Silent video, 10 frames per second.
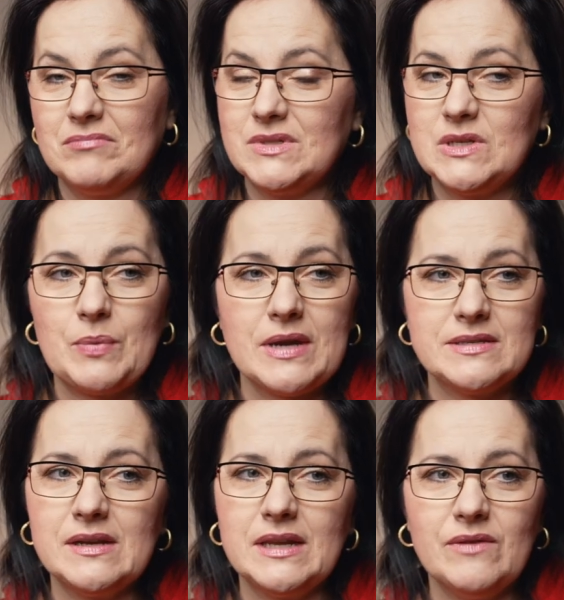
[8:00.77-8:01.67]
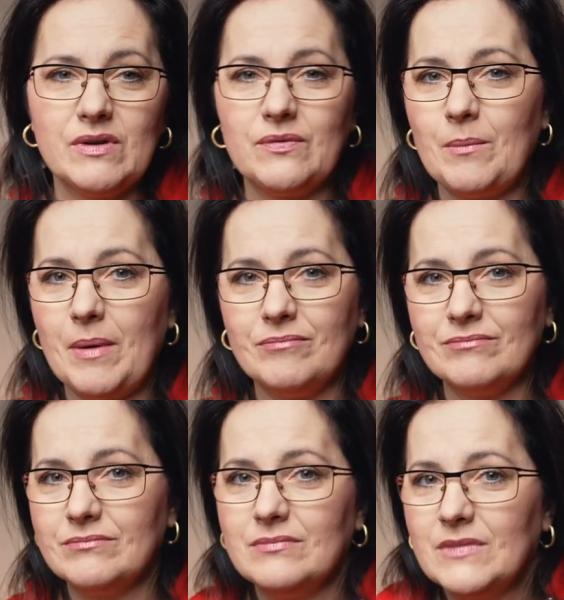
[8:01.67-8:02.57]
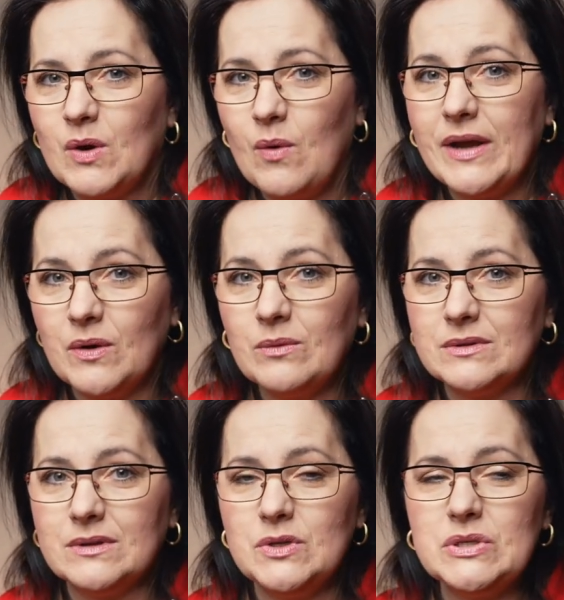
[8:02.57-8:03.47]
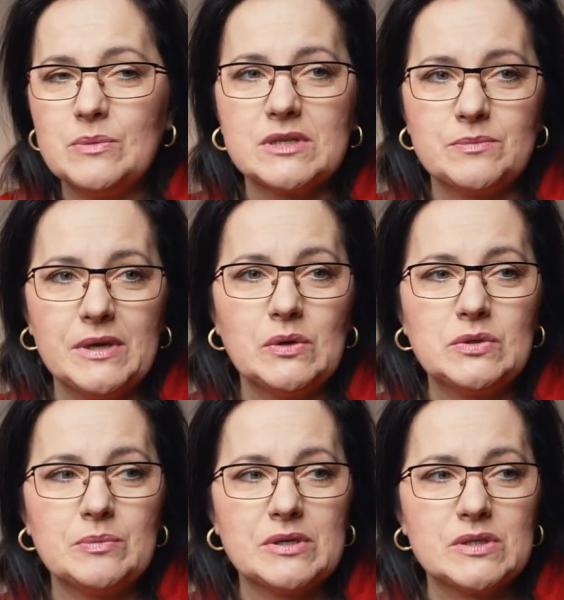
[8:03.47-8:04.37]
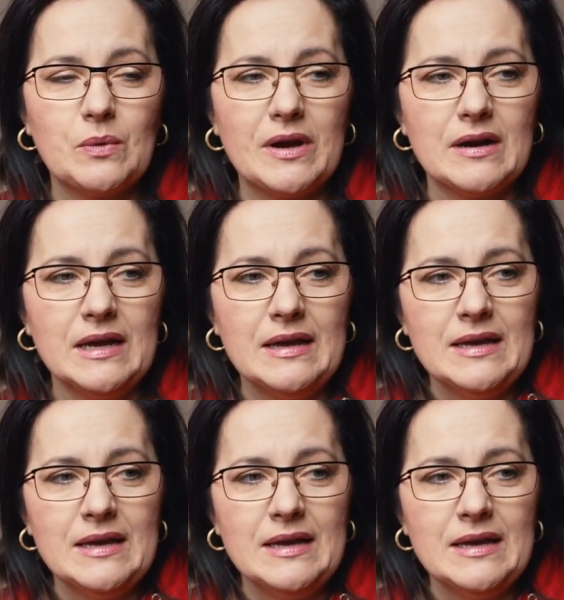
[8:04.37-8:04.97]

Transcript: surprisingly even from quite known YouTubers, big YouTubers, where